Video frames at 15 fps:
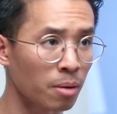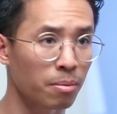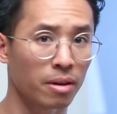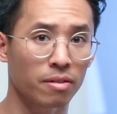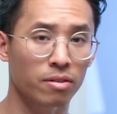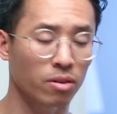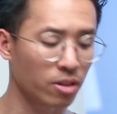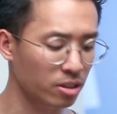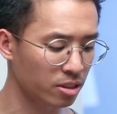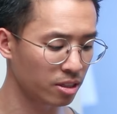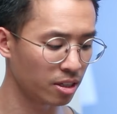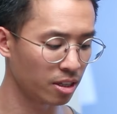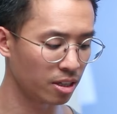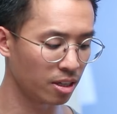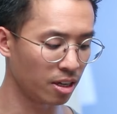but of course
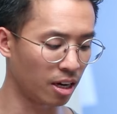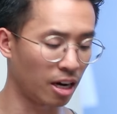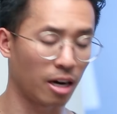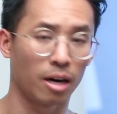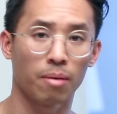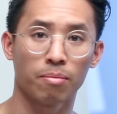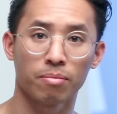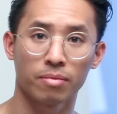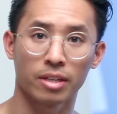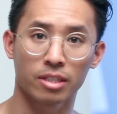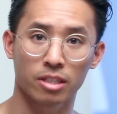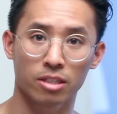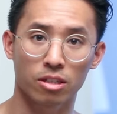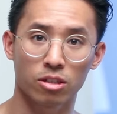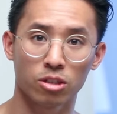um,
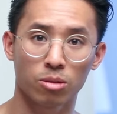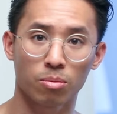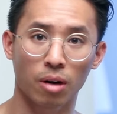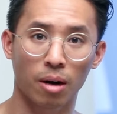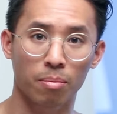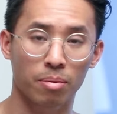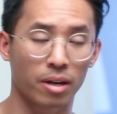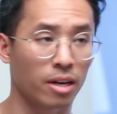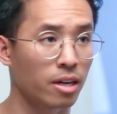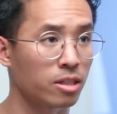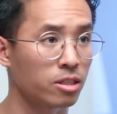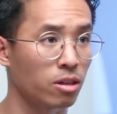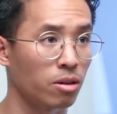this is a new uh, product,